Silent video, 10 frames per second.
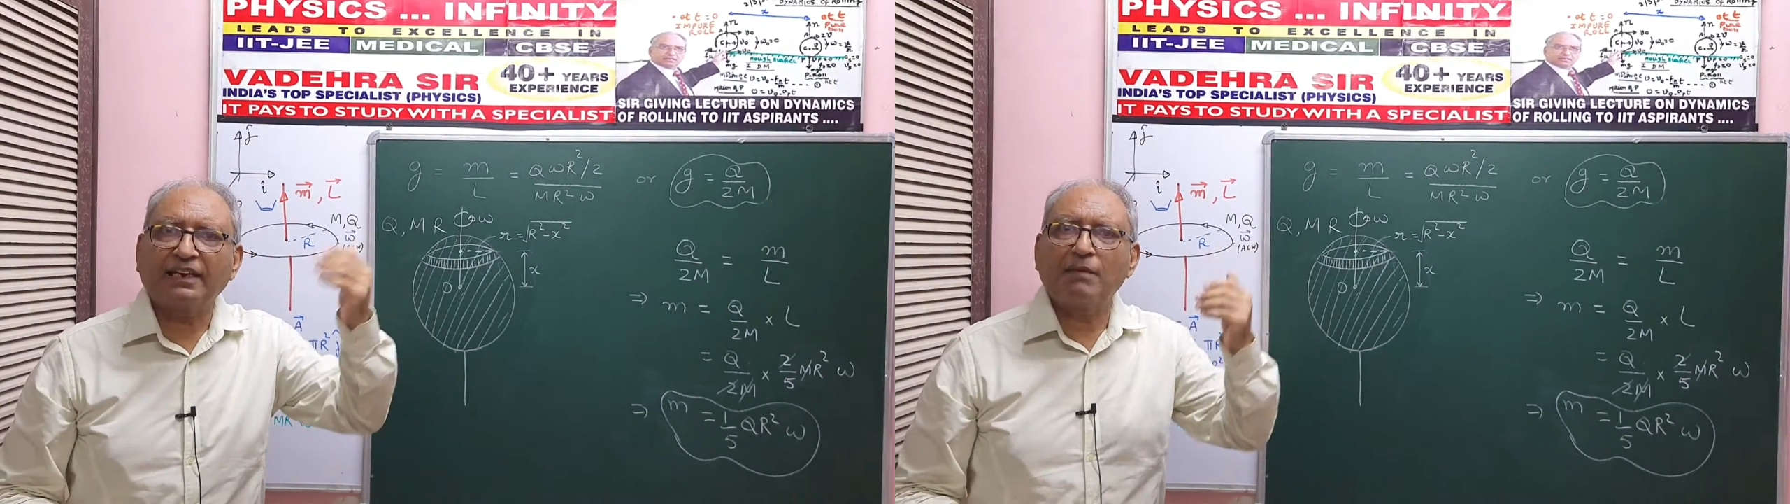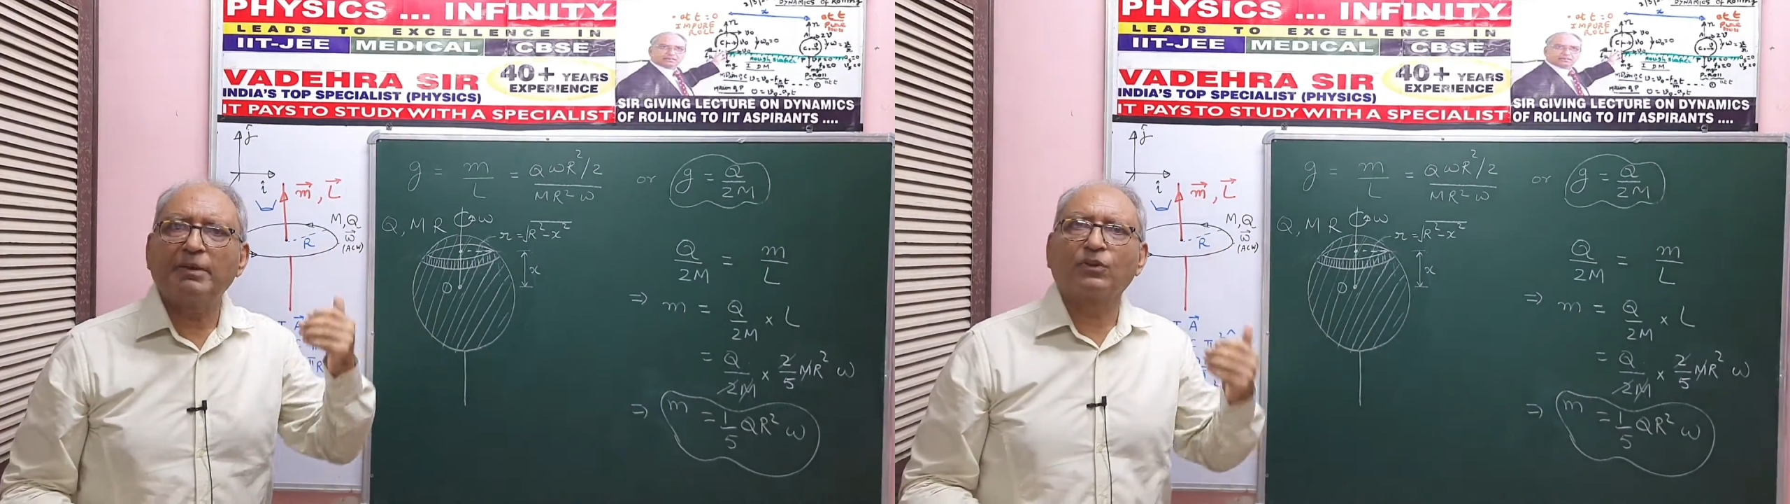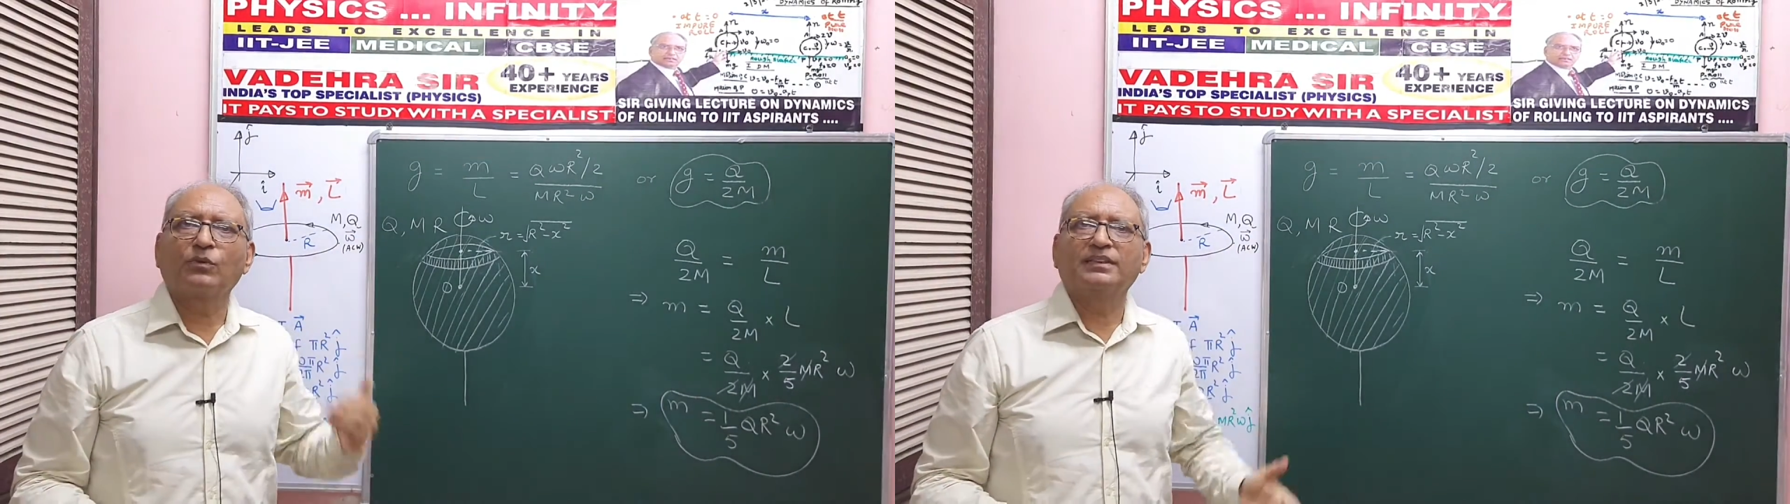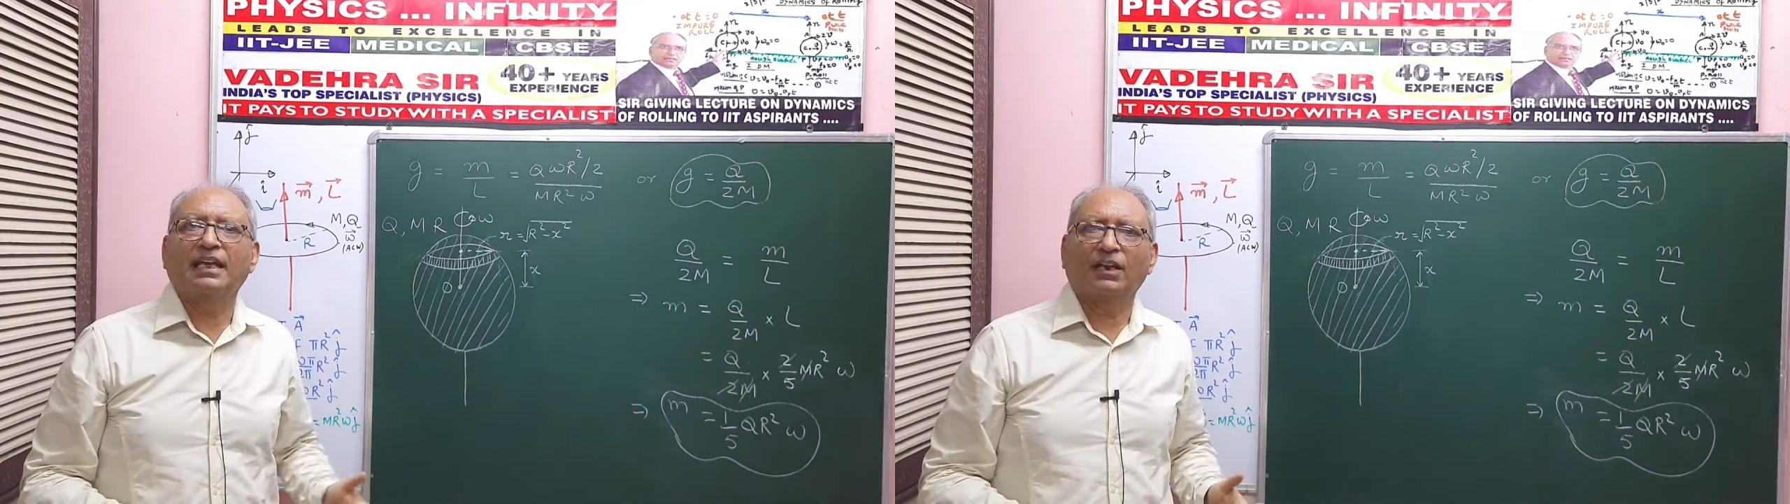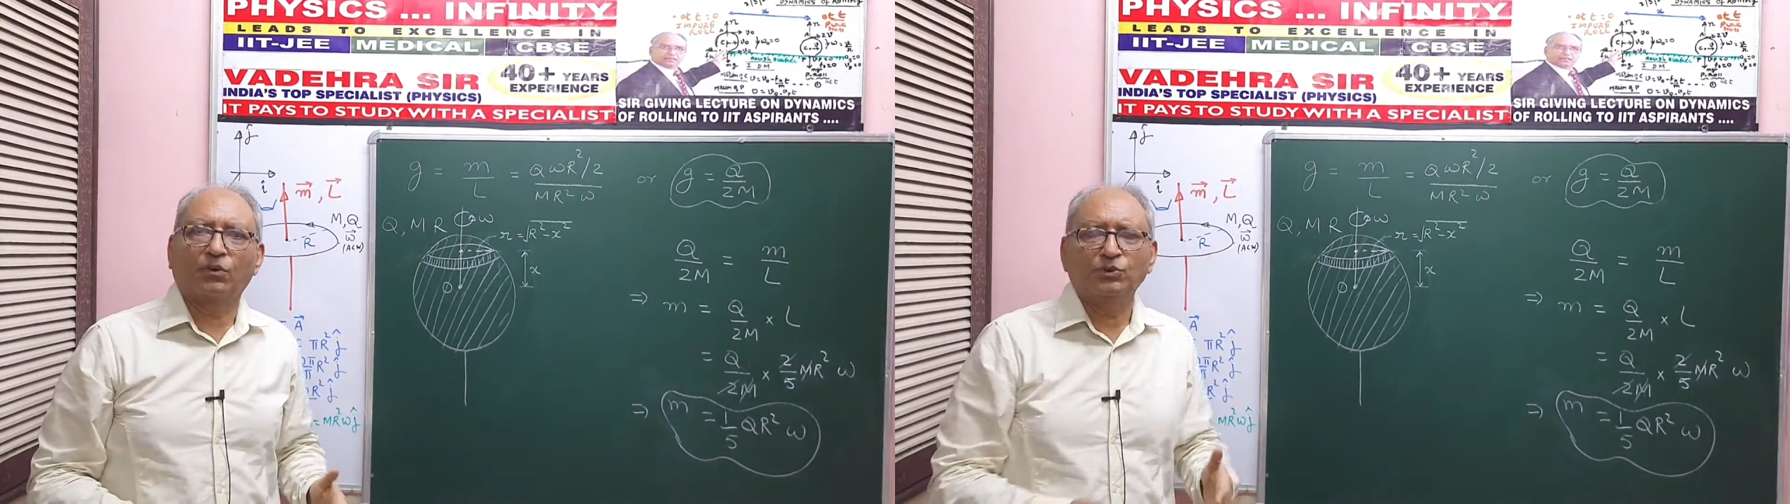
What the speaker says: m arrow with L arrow.